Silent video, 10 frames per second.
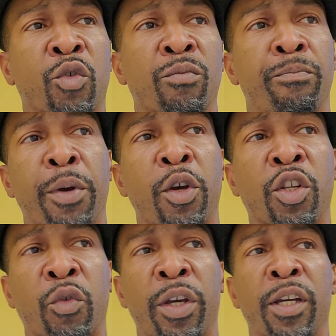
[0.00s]
beard
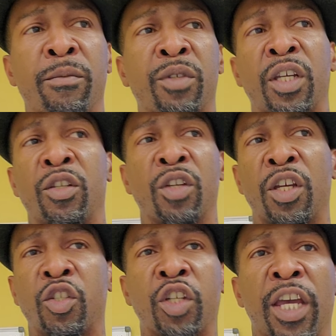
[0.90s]
trims,
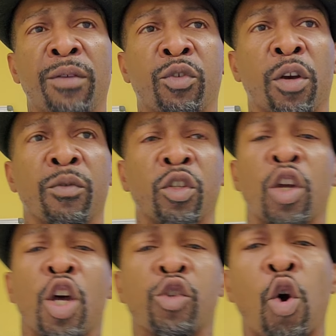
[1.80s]
and shave services.
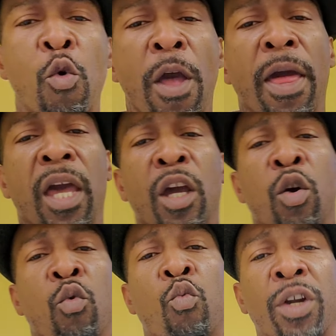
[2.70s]
So
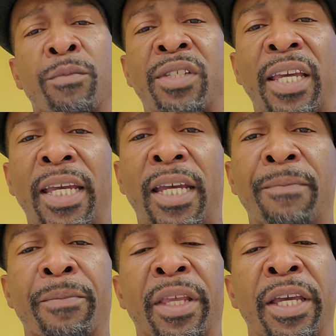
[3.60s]
what I'm
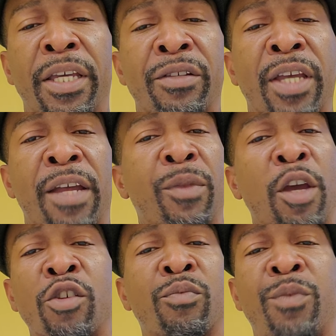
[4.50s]
saying is that
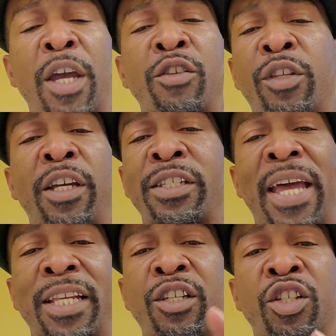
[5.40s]
there's
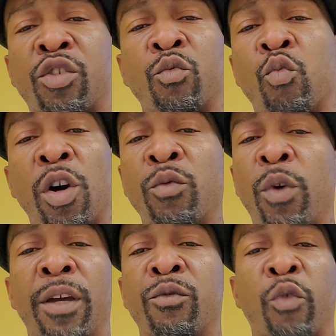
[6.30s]
not just one
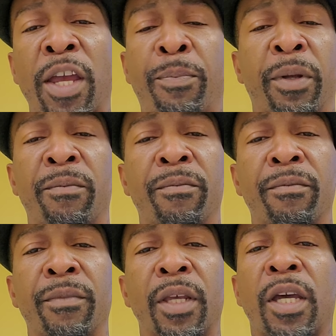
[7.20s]
way of draping.
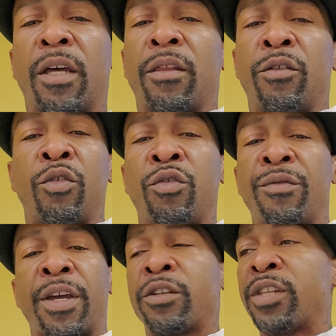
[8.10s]

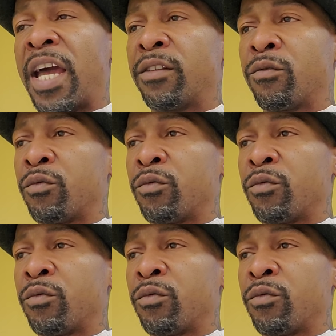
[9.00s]
There's not